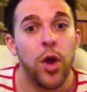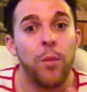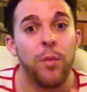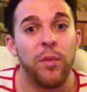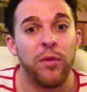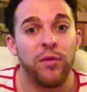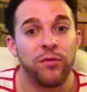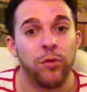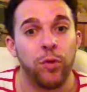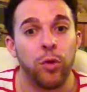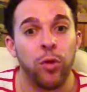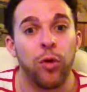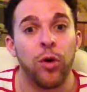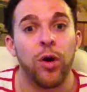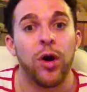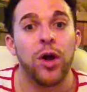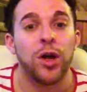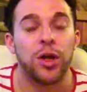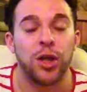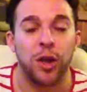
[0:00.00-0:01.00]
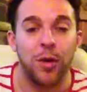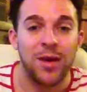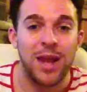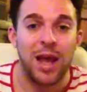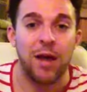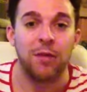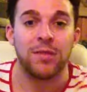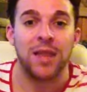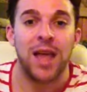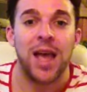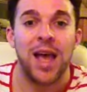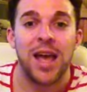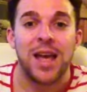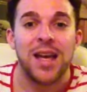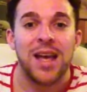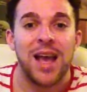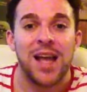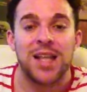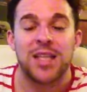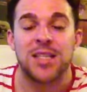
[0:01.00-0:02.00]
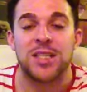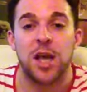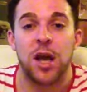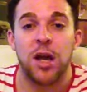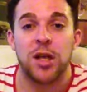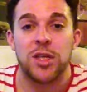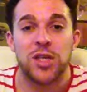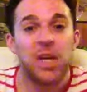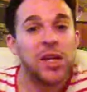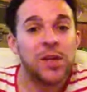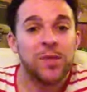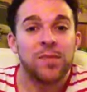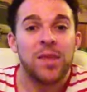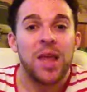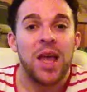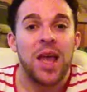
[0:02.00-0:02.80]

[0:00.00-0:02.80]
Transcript: before going out there and searching.